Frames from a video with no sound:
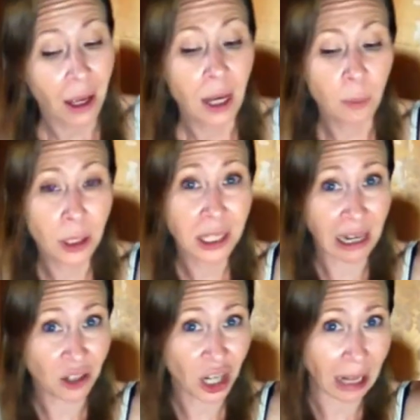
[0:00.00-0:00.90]

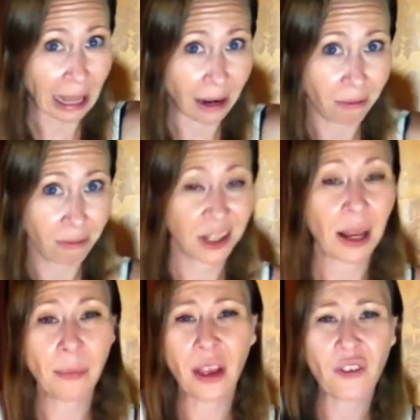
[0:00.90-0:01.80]
Potentially.
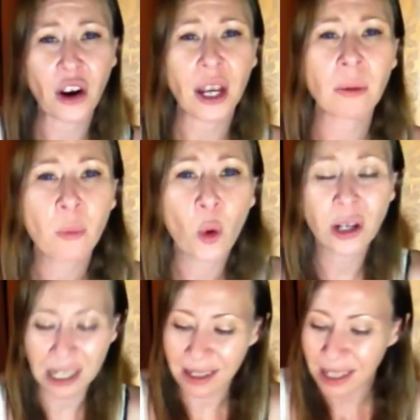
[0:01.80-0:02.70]
Something very
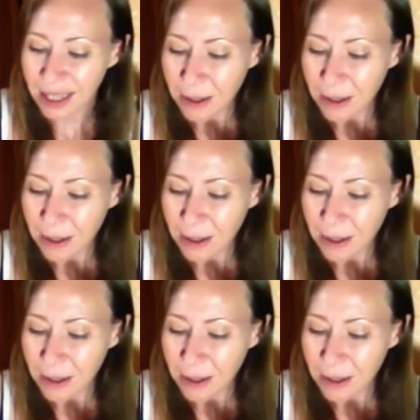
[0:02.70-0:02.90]
important